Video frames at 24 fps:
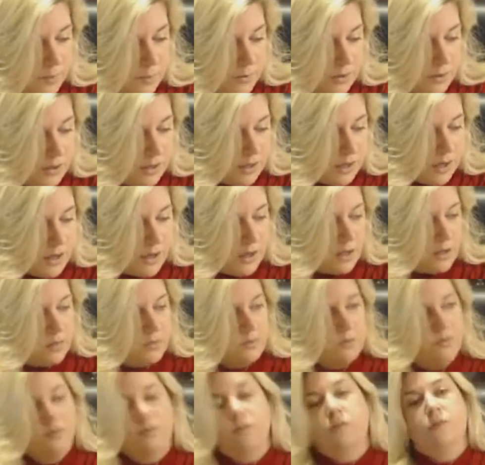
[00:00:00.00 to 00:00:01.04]
couple
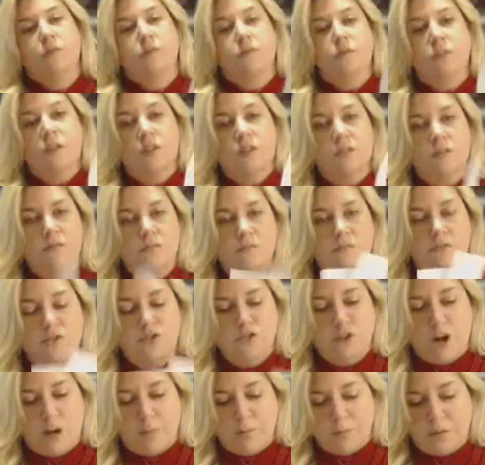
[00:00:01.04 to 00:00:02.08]
of little
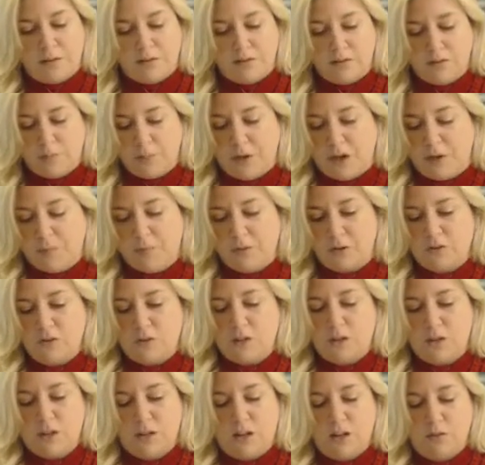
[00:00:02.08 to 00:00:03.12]
scrap pieces of paper, so
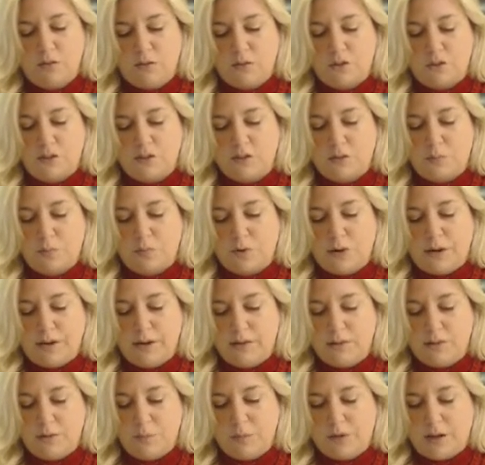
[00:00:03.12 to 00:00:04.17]
I thought I would just spray
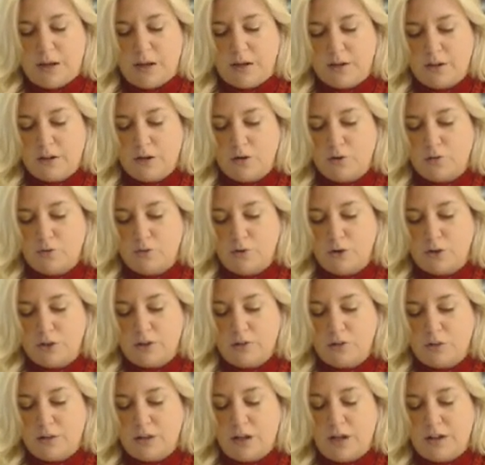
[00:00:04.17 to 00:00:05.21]
a little bit out here for you
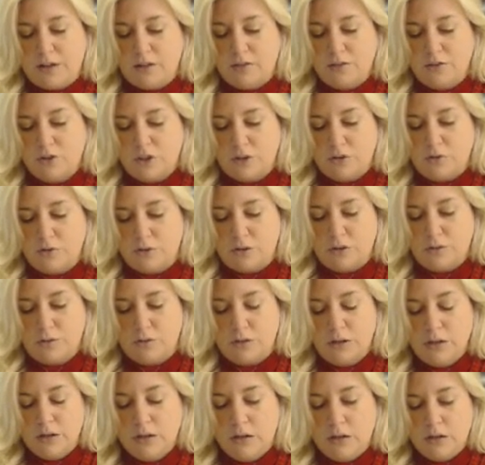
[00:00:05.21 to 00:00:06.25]
and kind of show you
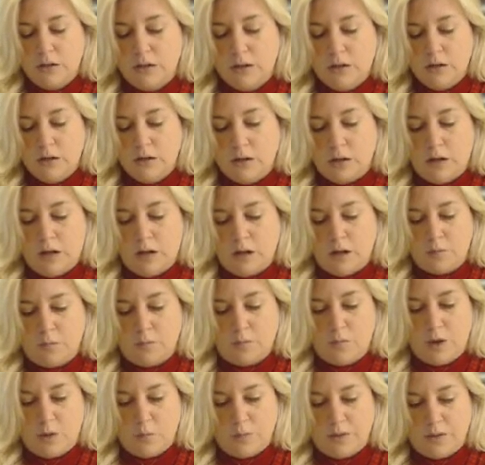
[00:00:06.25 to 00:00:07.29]

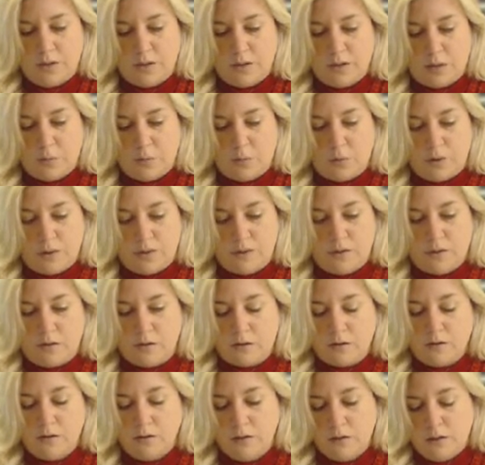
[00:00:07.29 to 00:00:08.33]
what we end up with
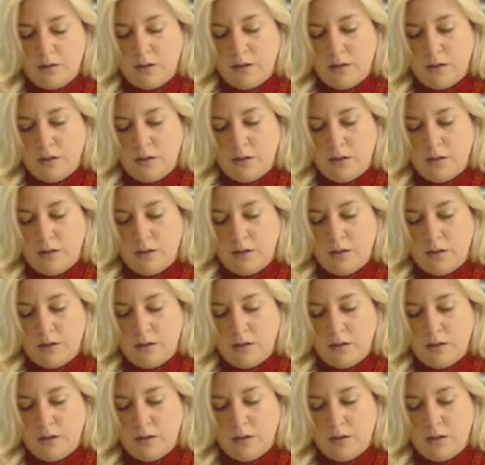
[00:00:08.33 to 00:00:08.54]
here.